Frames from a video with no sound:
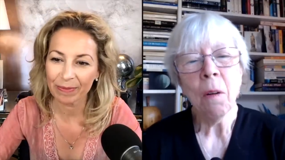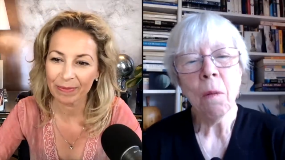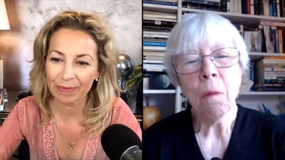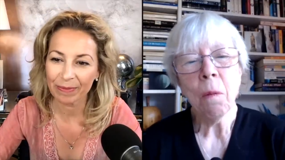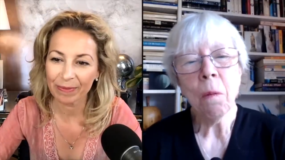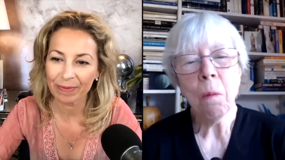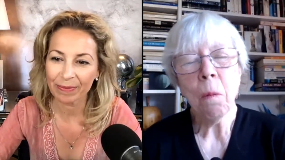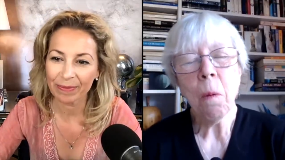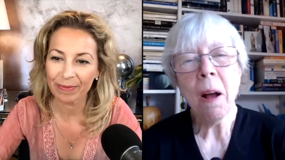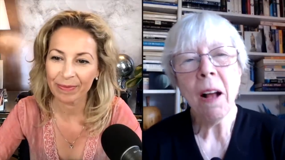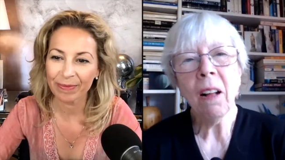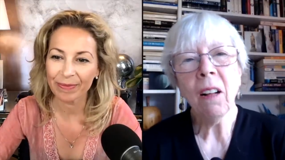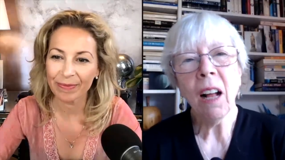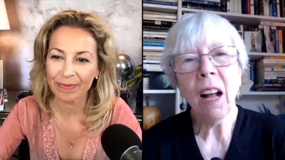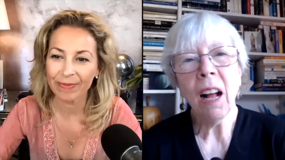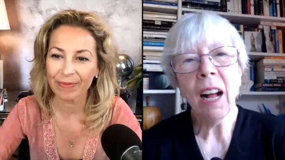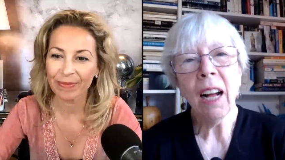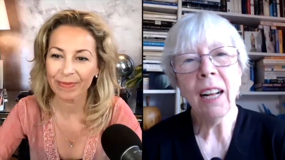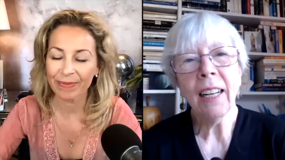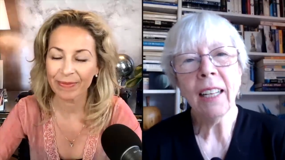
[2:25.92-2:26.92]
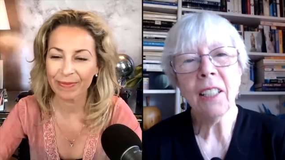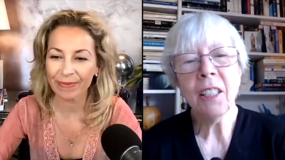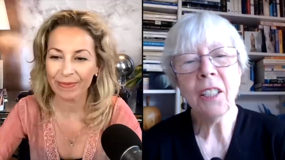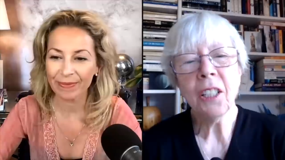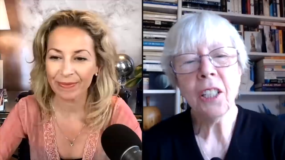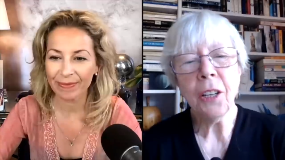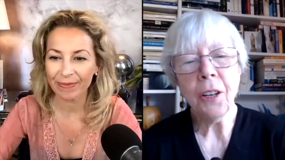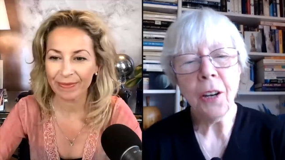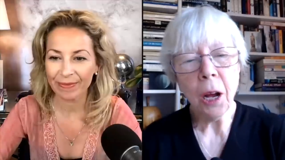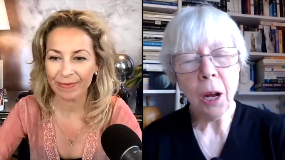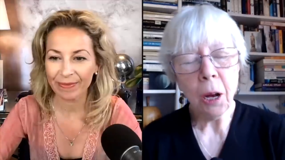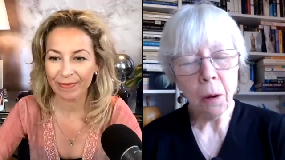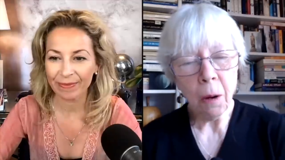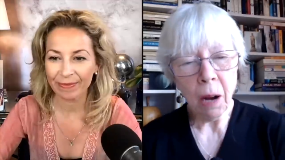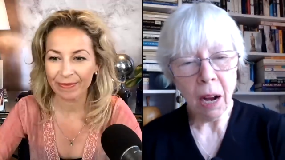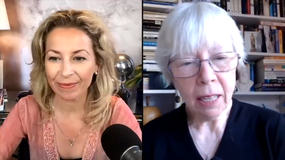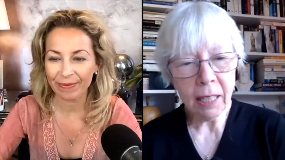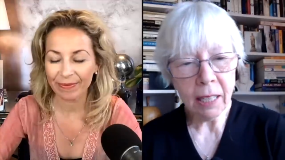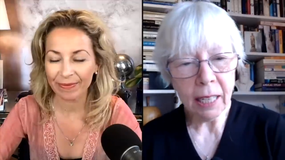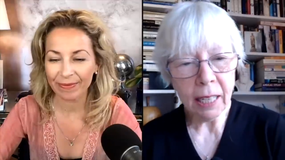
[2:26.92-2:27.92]
Speaker 1: Well, you know, I
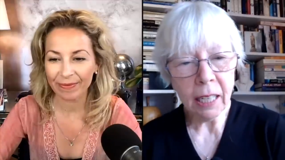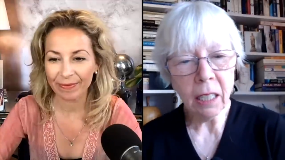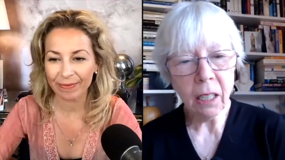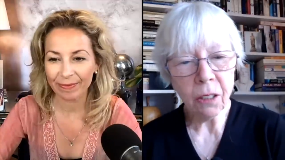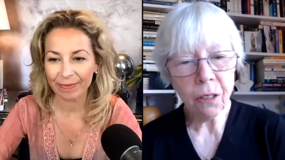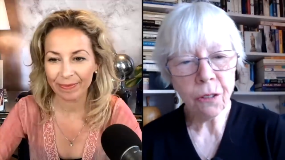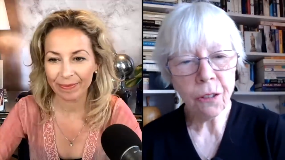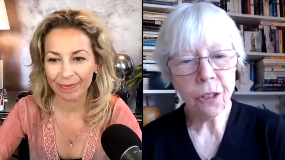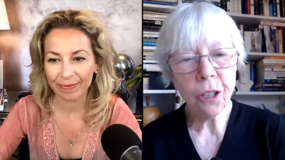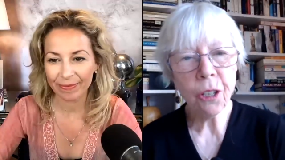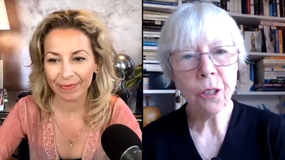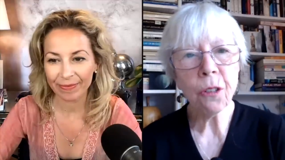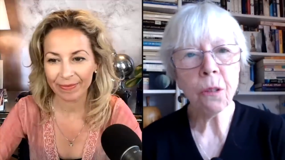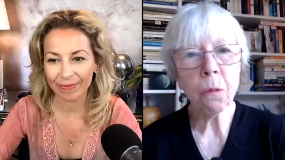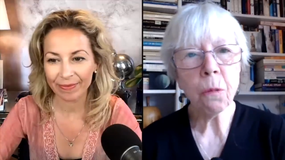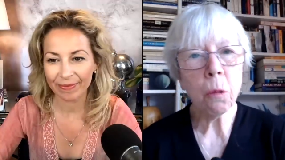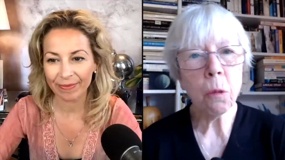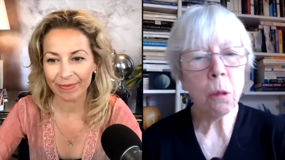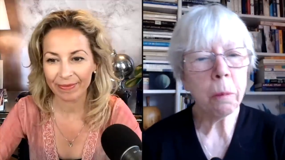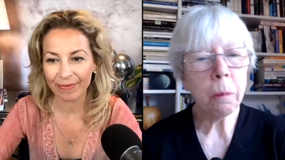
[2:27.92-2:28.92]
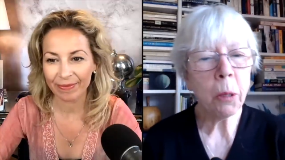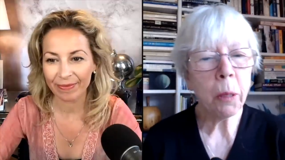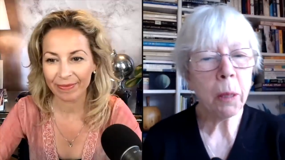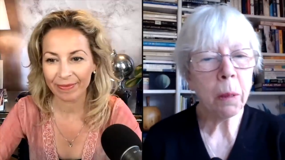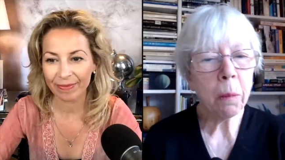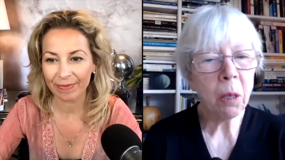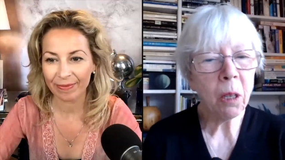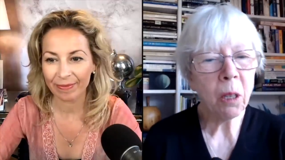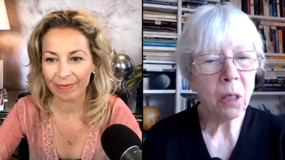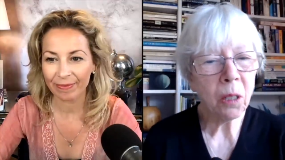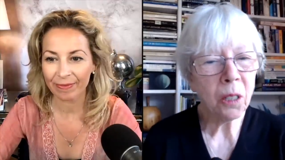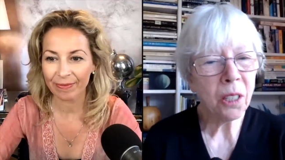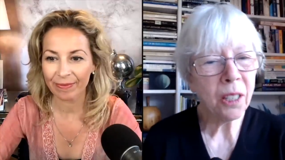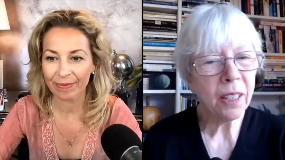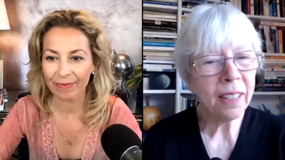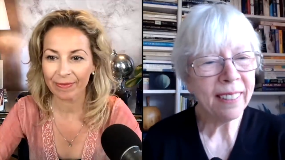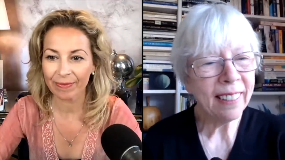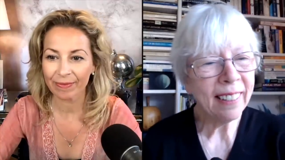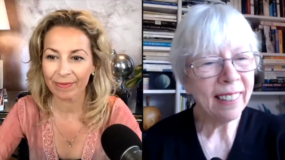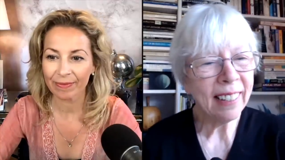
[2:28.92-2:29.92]
think a lot of children walk between worlds
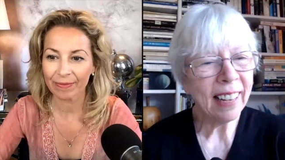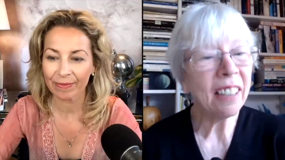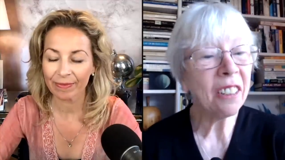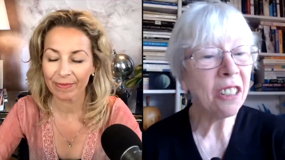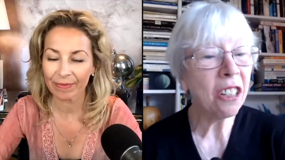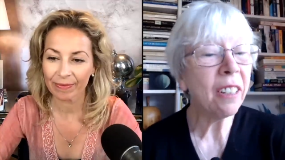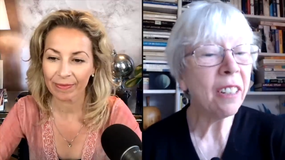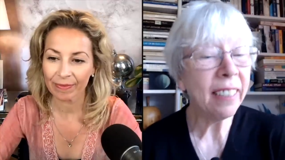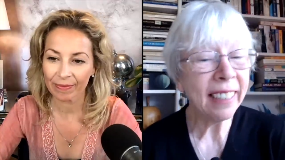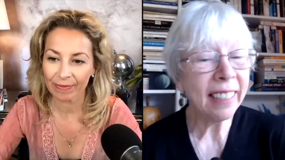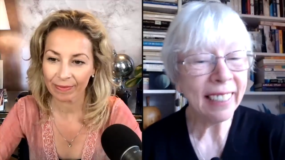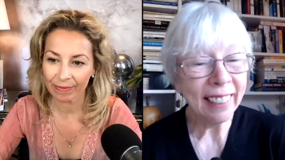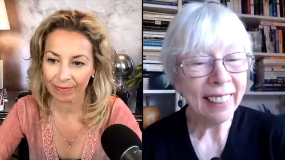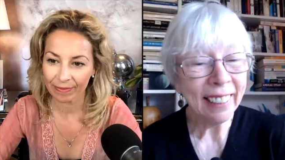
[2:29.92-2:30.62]
actually.